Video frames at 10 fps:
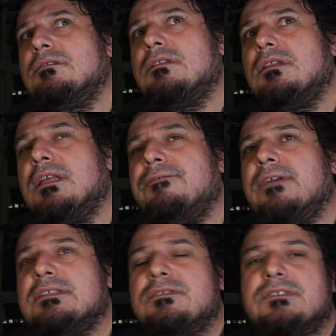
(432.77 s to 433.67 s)
the
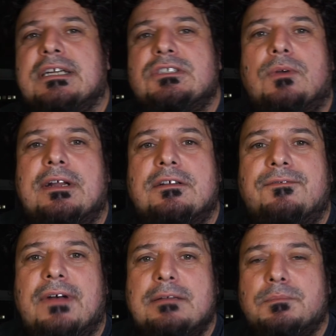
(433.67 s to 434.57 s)
effects of saturated
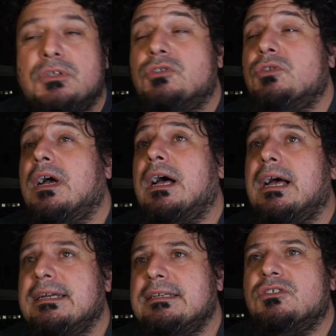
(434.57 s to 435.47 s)
fat, because you are
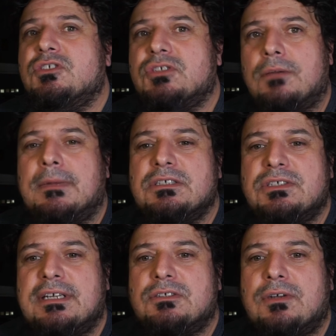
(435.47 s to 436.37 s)
eating so much
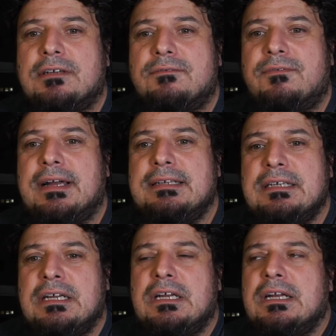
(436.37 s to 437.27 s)
saturated fat.
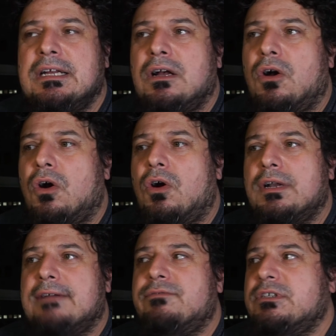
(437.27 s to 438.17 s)
On
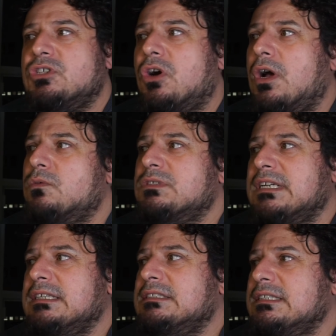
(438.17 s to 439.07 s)
average, I was
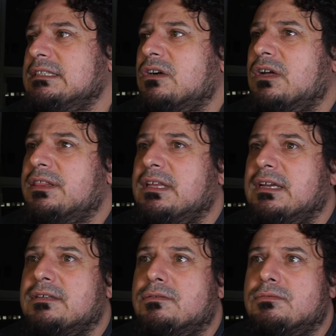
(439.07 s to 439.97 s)
eating, I
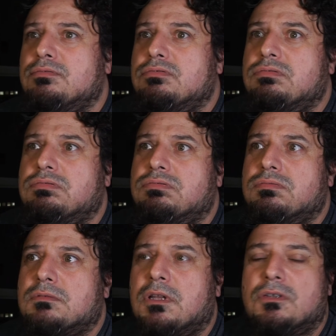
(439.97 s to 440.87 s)
think,
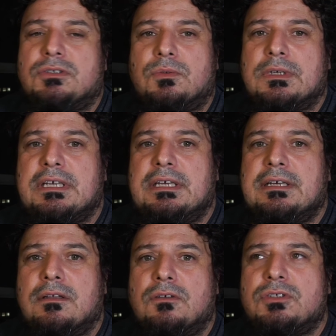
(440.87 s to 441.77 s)
close to a
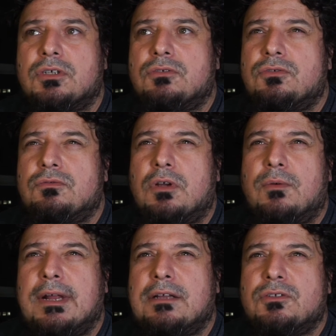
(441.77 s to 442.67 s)
kilo, so
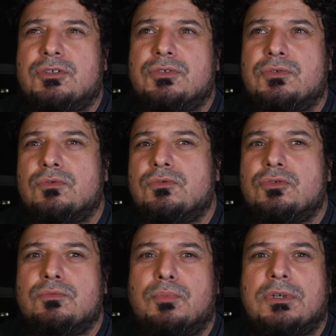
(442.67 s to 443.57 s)
around
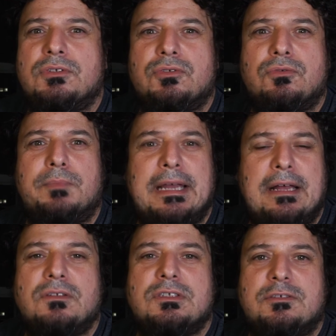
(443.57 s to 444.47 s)
2.2
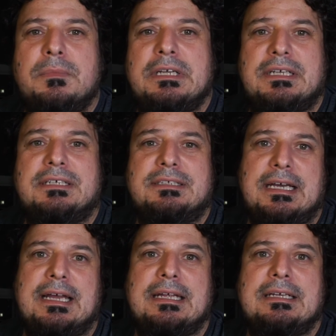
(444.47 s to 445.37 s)
pounds of meat a
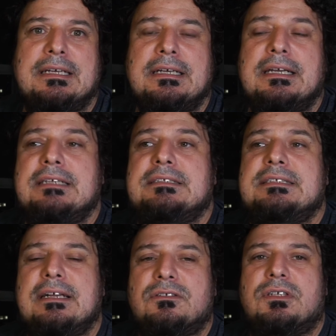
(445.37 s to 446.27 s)
day. It
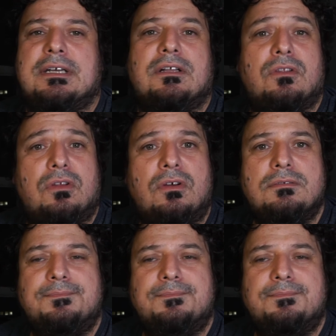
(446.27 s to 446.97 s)
sounds like a lot,